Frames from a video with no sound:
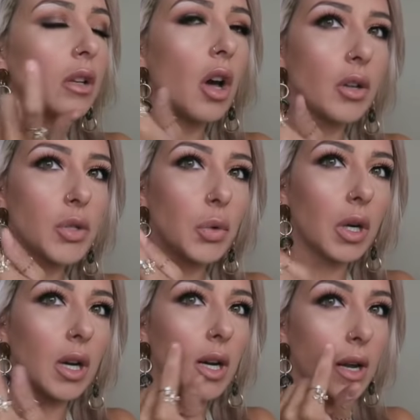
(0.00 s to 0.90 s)

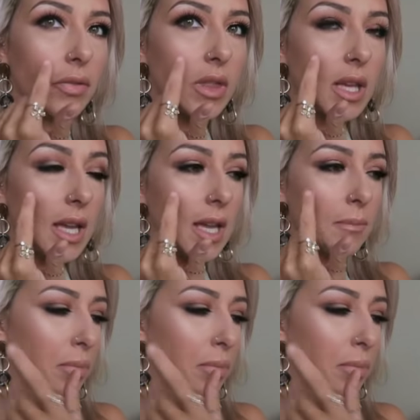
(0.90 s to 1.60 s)
Contour, the